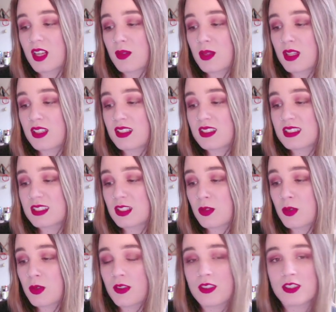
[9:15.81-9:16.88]
I mean, it's
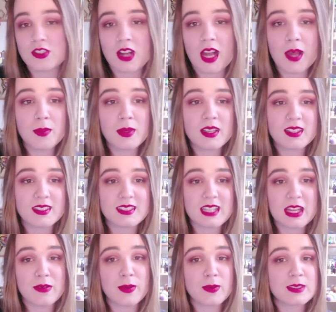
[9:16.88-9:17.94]
still worth a try, because
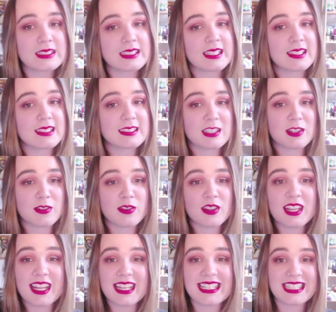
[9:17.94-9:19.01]
everyone's skin is
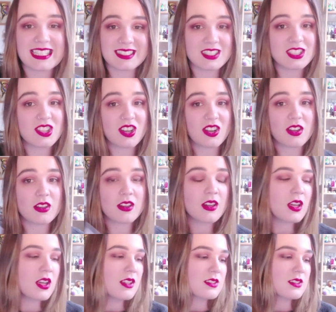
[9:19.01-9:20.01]
different, and it is $1,